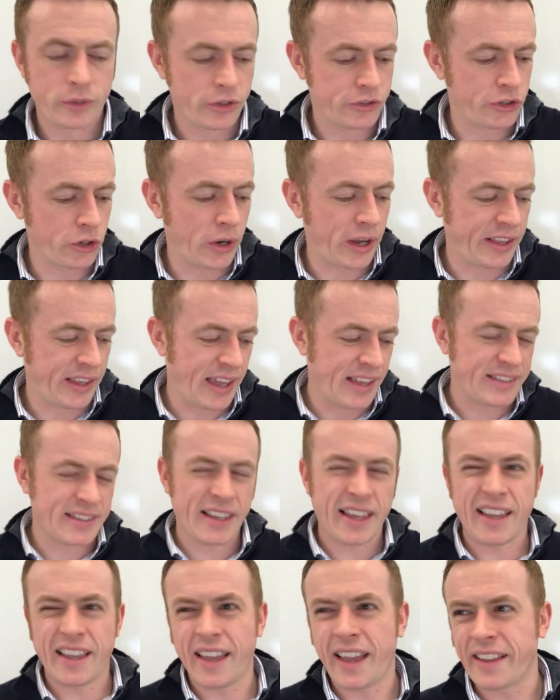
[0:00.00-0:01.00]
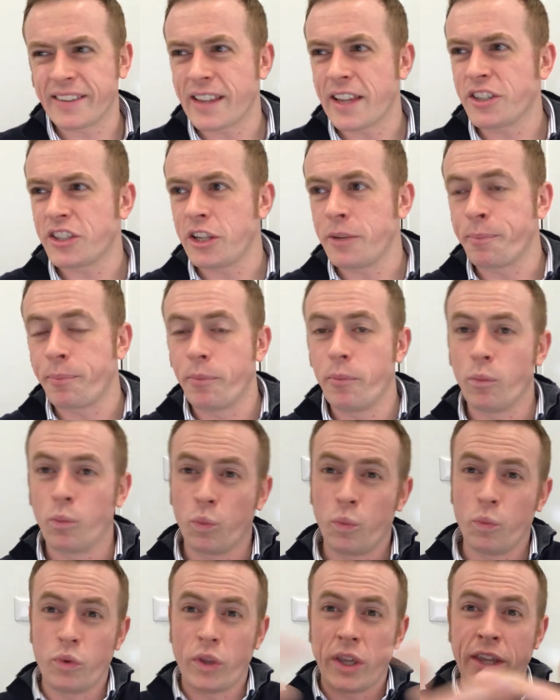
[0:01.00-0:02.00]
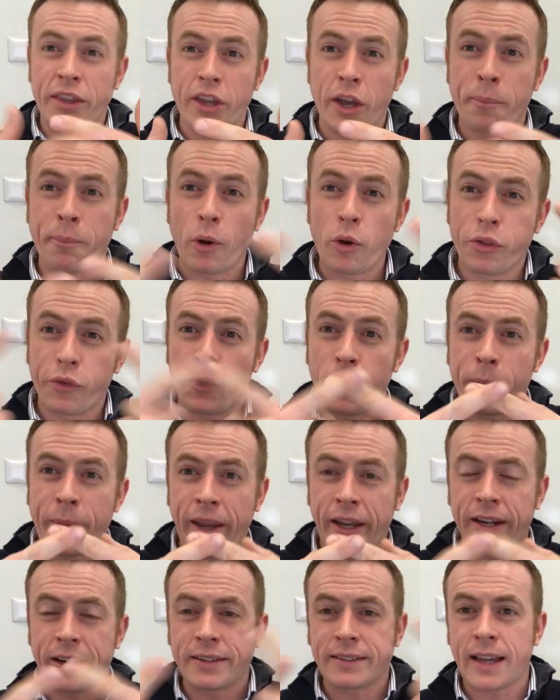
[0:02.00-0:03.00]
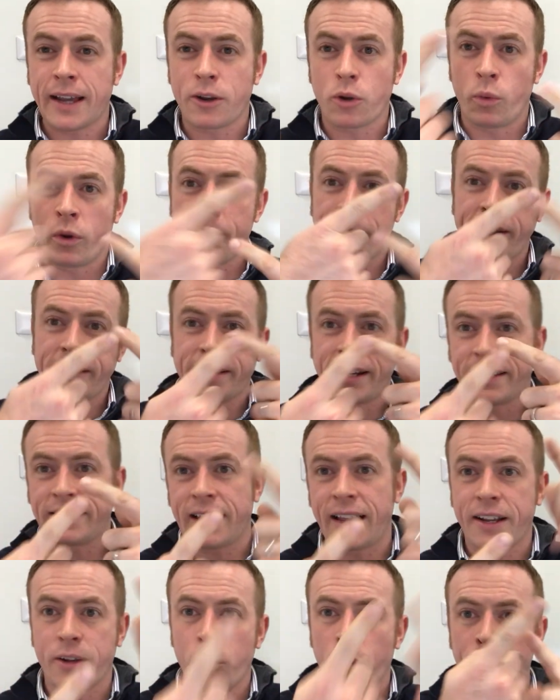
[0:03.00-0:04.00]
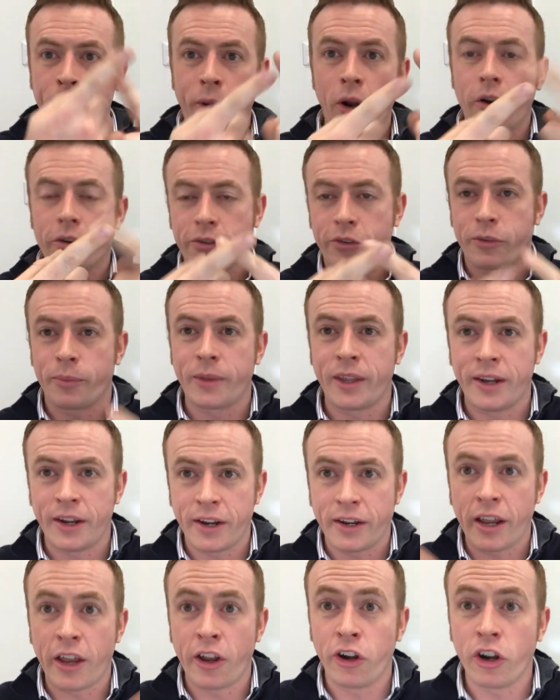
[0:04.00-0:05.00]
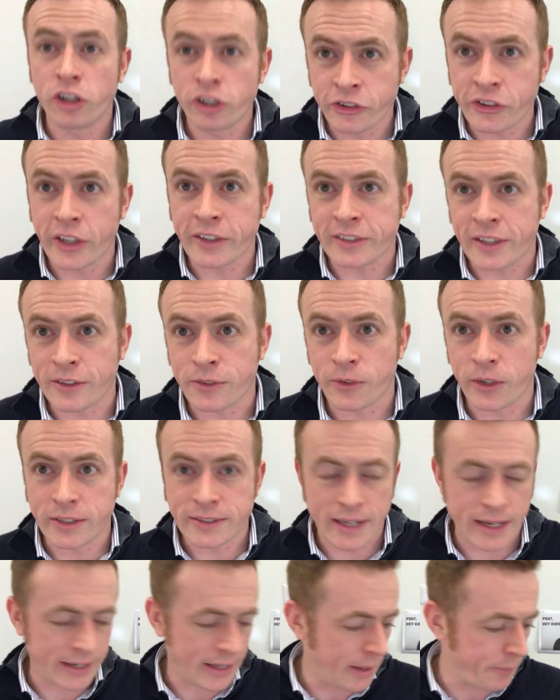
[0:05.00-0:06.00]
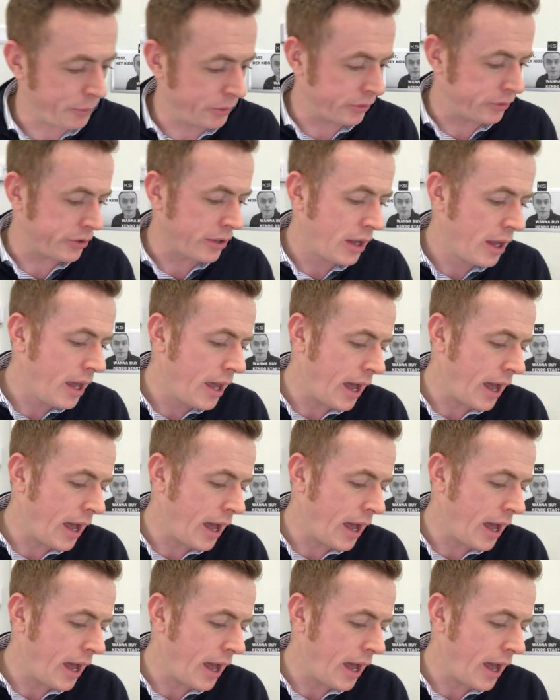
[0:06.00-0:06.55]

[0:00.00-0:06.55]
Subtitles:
so it's essentially either both of you make an attack, or one makes an attack and one blocks or something, and an unsuccessful attack happens,